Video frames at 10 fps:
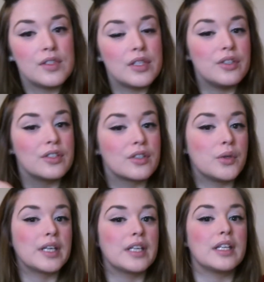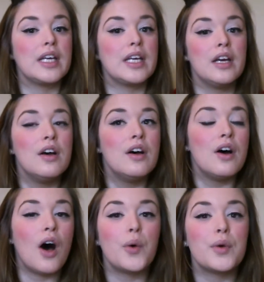So just quickly,
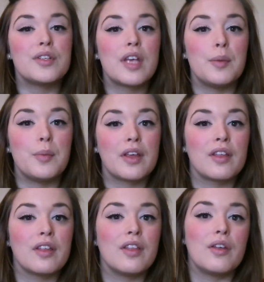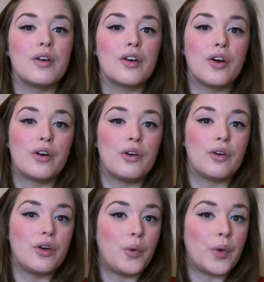always keeping the curl
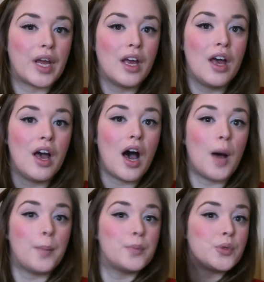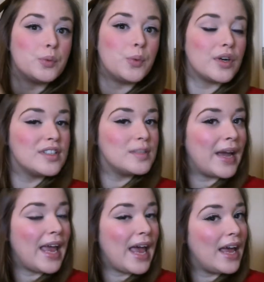going up towards
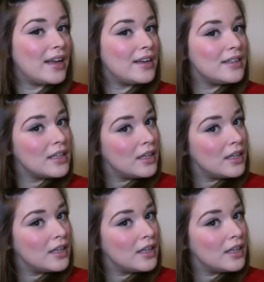my head